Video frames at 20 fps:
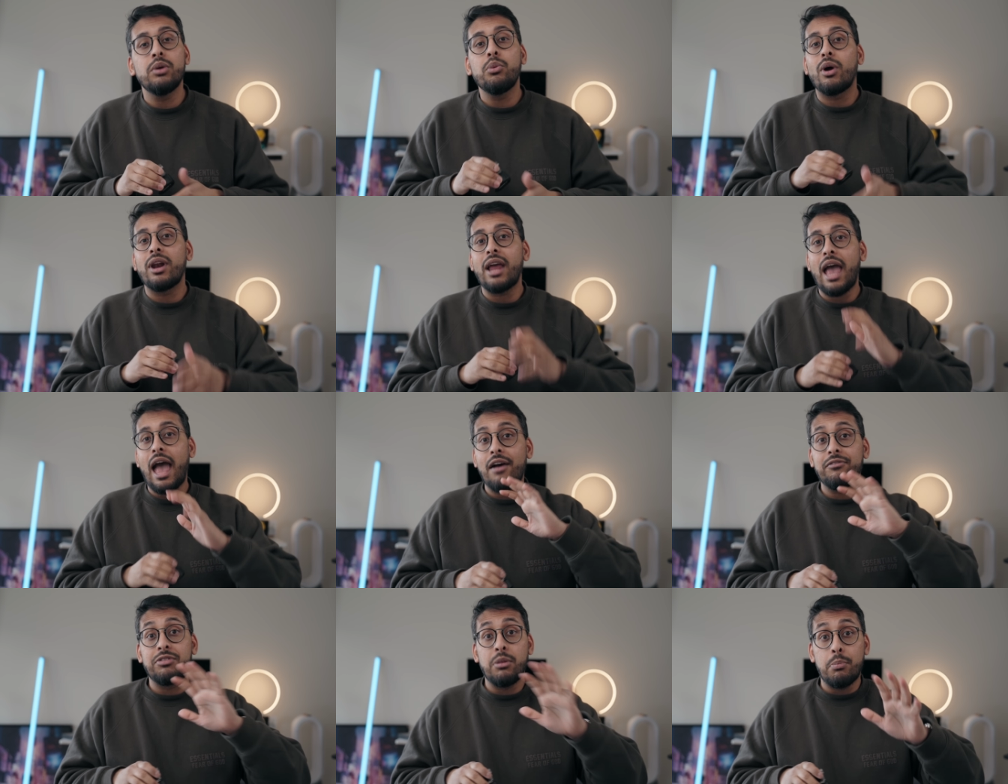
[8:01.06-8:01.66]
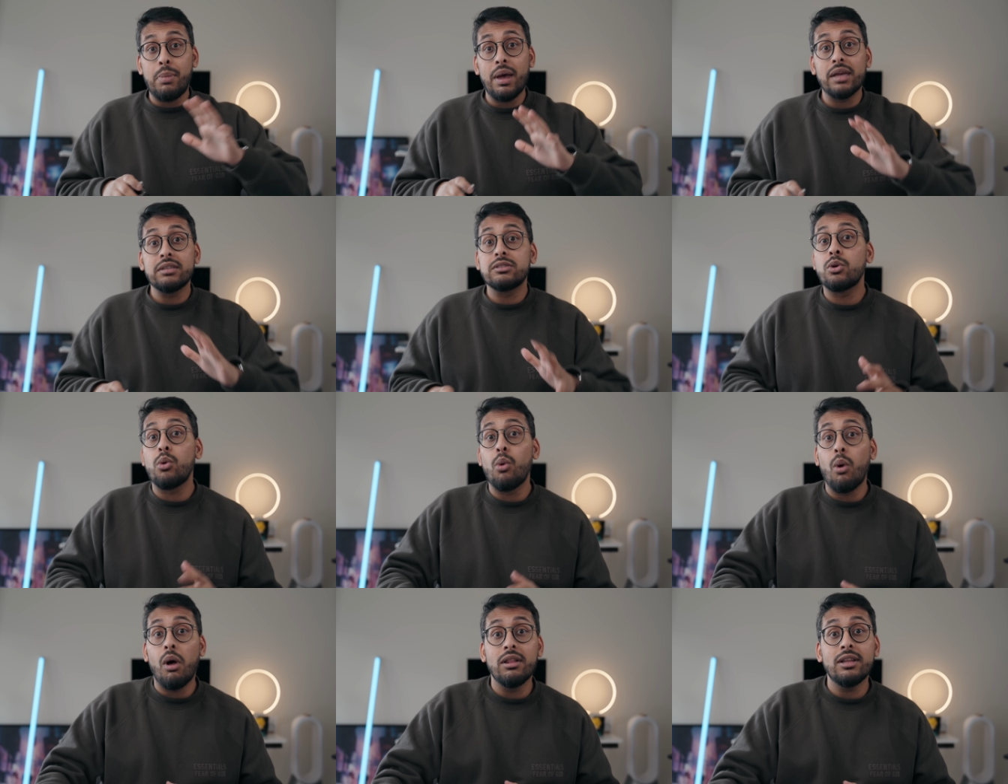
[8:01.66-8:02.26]
wanna have the
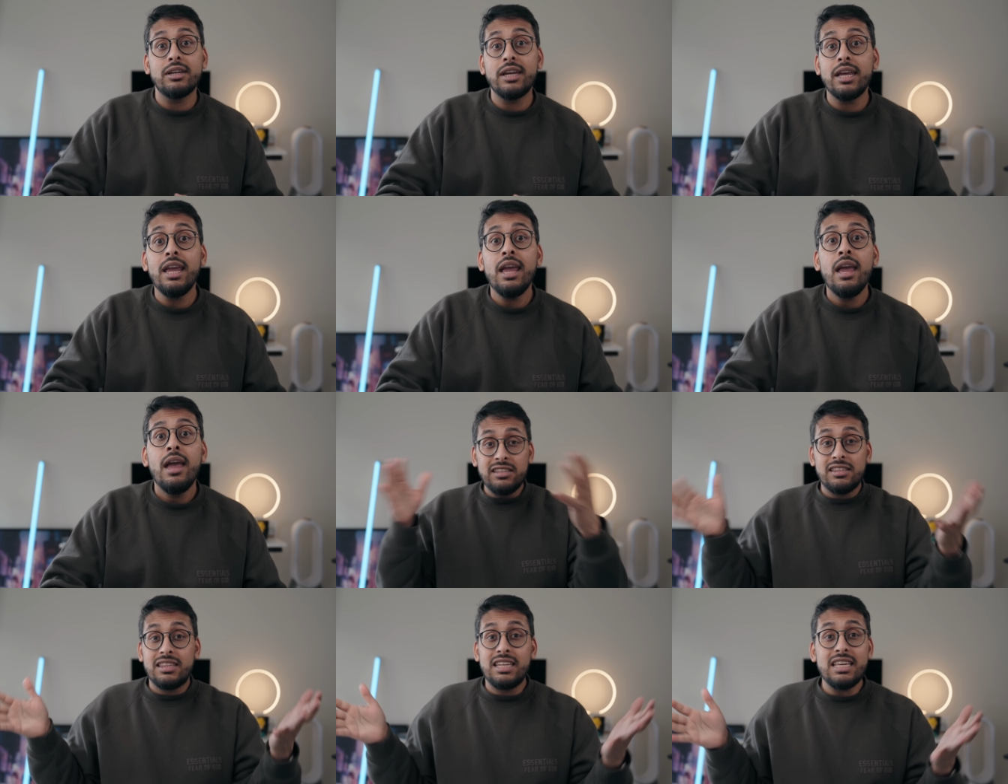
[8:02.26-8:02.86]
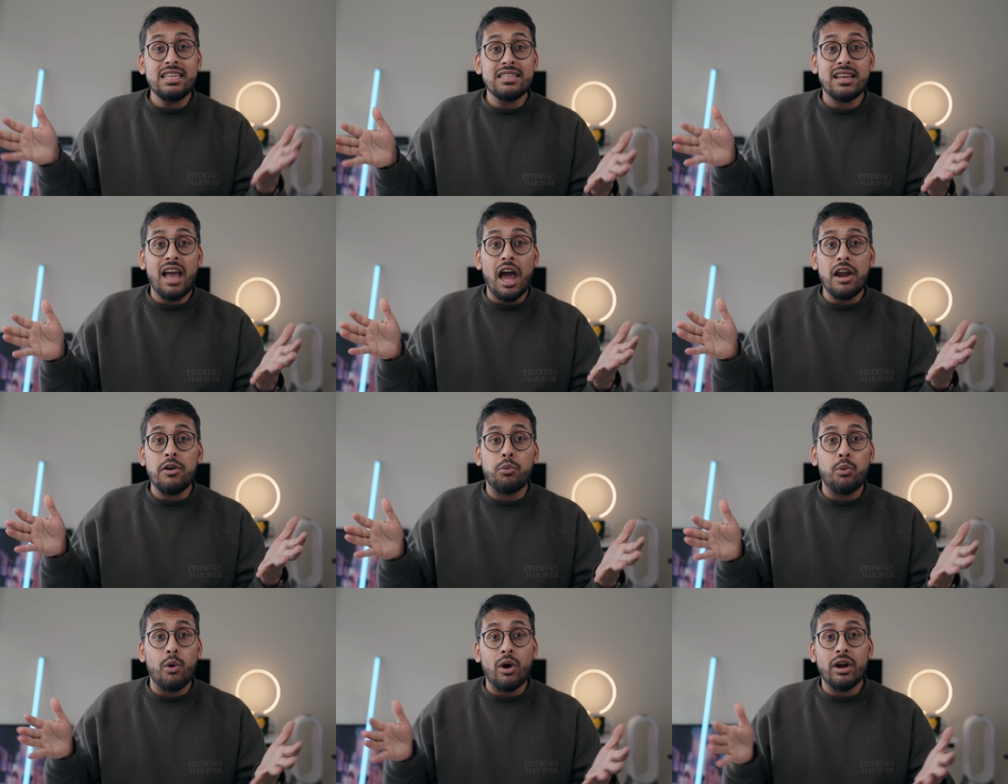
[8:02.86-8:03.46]
best quality. These
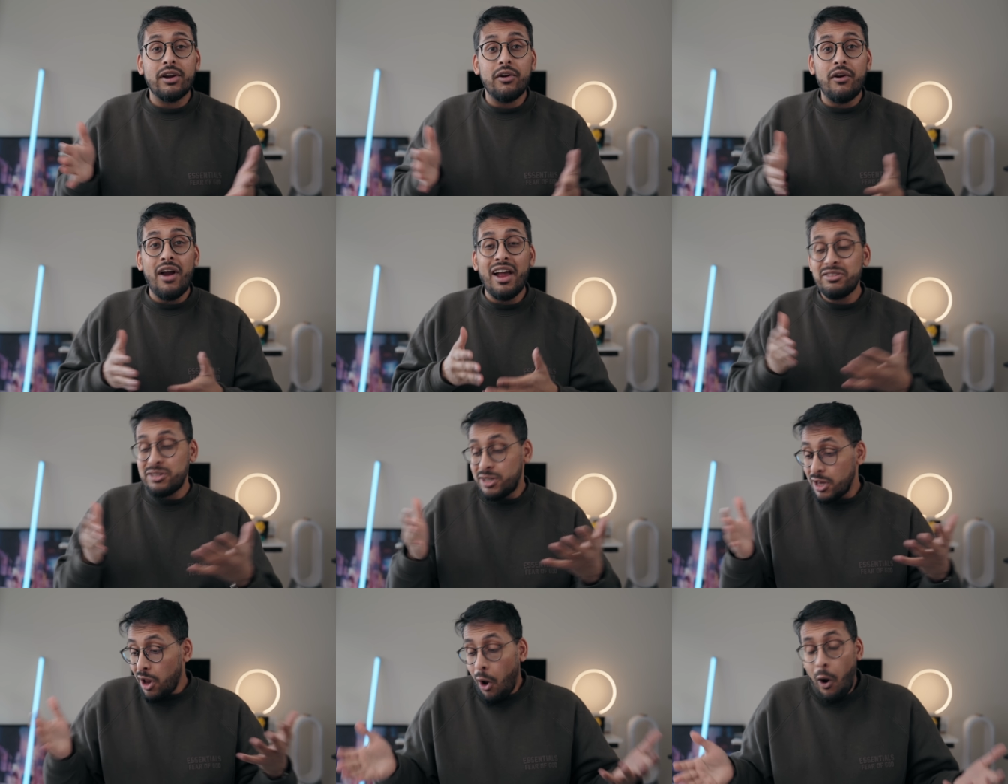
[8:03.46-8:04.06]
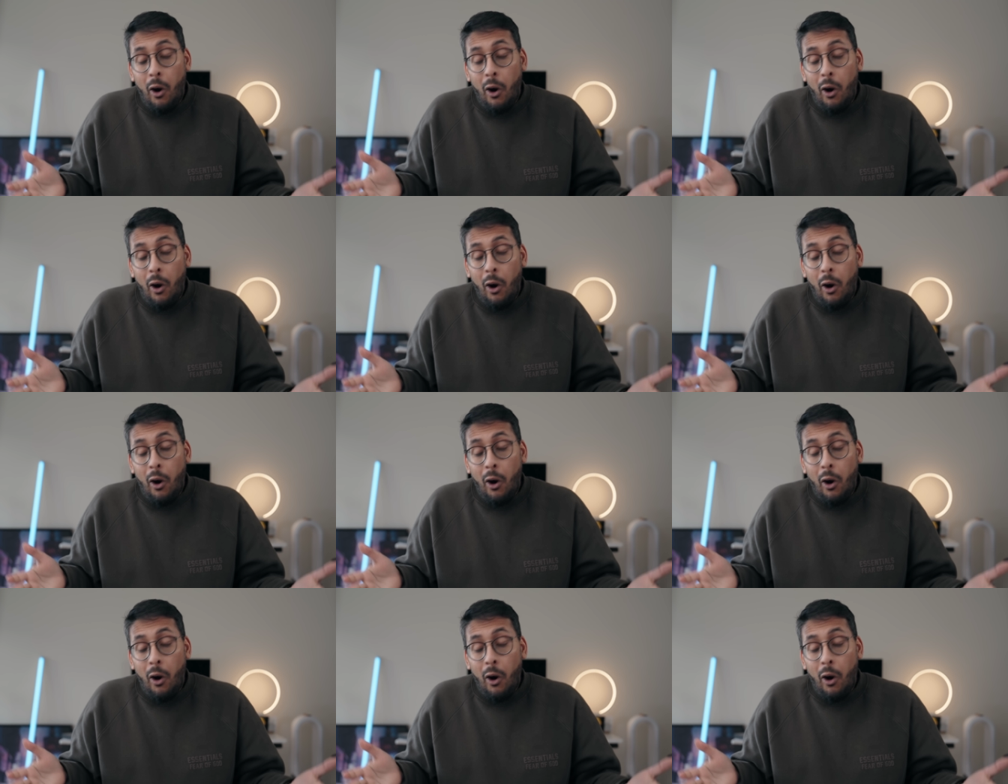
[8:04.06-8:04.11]
kind of workarounds